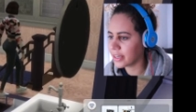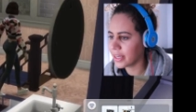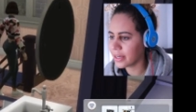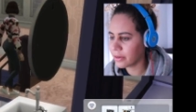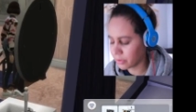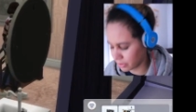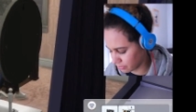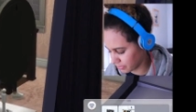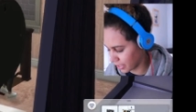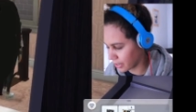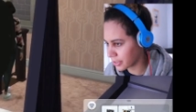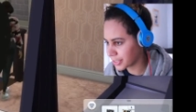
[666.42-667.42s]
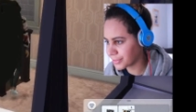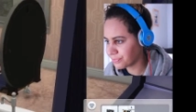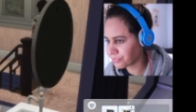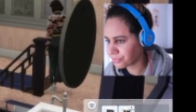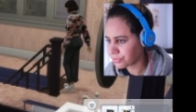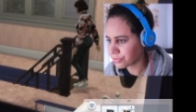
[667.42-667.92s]
now we are back.
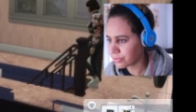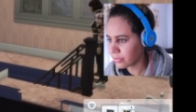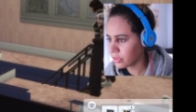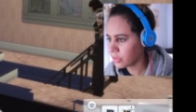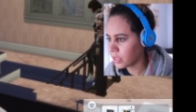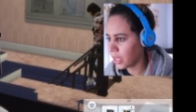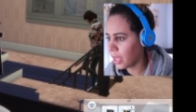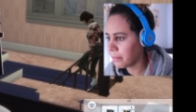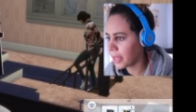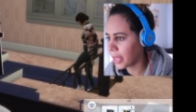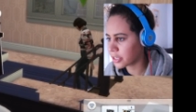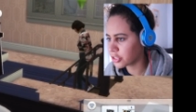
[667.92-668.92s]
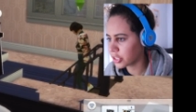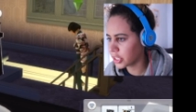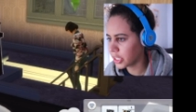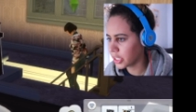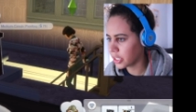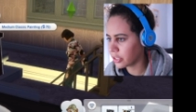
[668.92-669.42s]
I'm
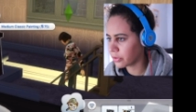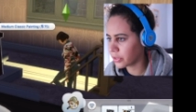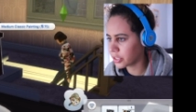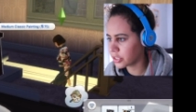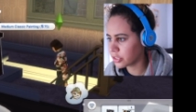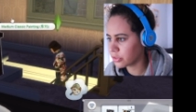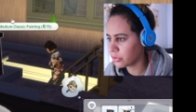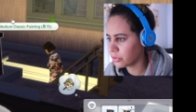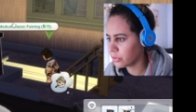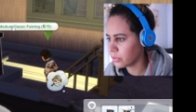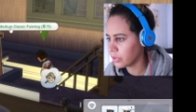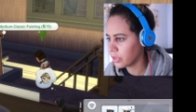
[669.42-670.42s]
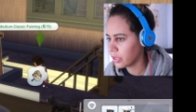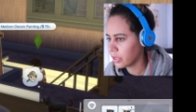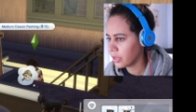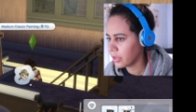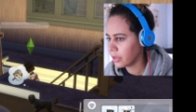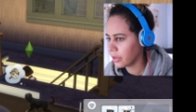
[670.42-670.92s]
actually going to
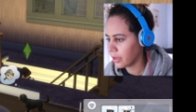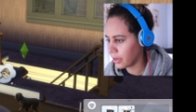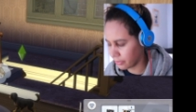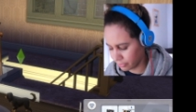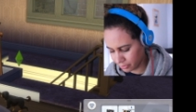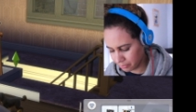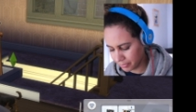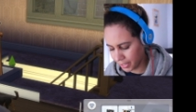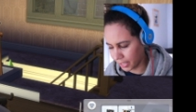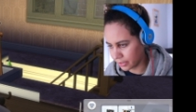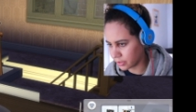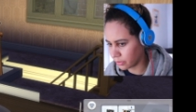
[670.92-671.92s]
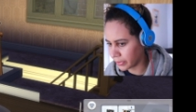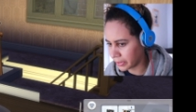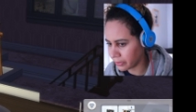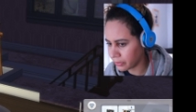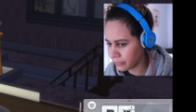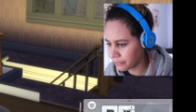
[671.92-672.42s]
have her paint a
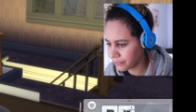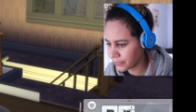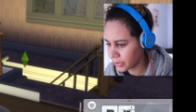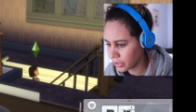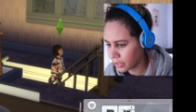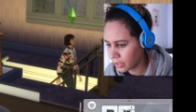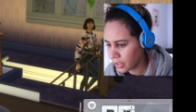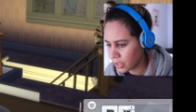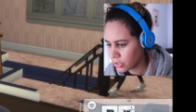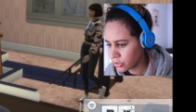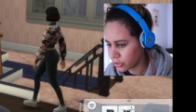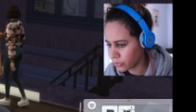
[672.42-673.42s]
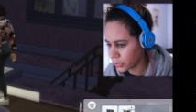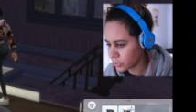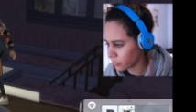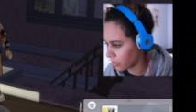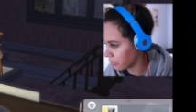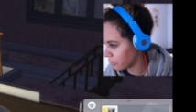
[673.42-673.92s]
little to
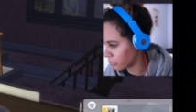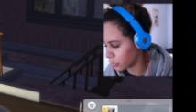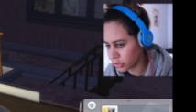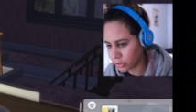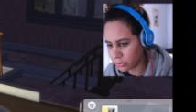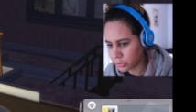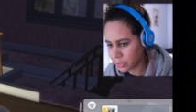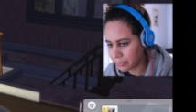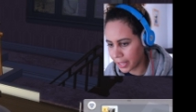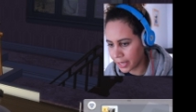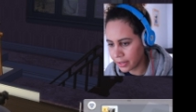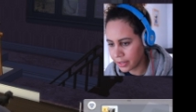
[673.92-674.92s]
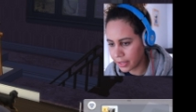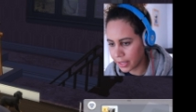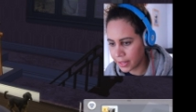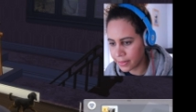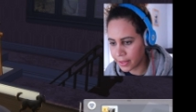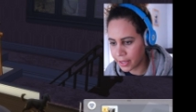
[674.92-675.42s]
as well before she goes to bed.
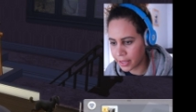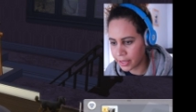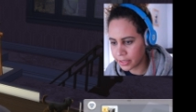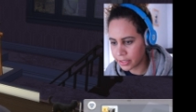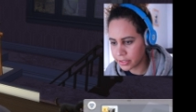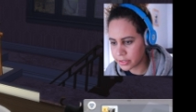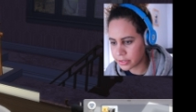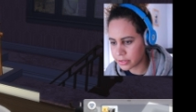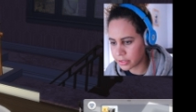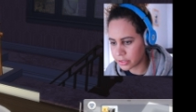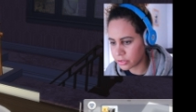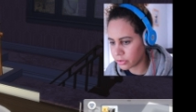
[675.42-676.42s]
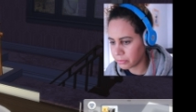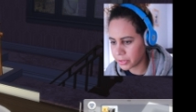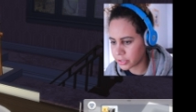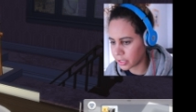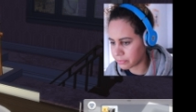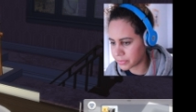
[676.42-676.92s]
And then he's, he's doing
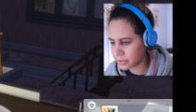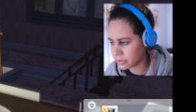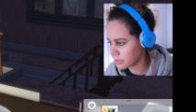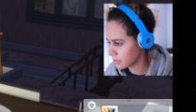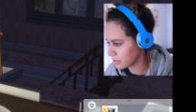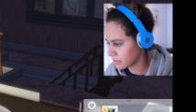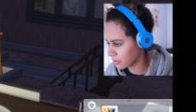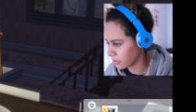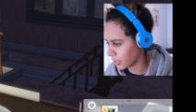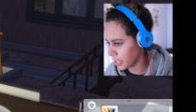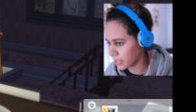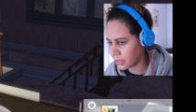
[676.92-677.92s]
push-ups. Great.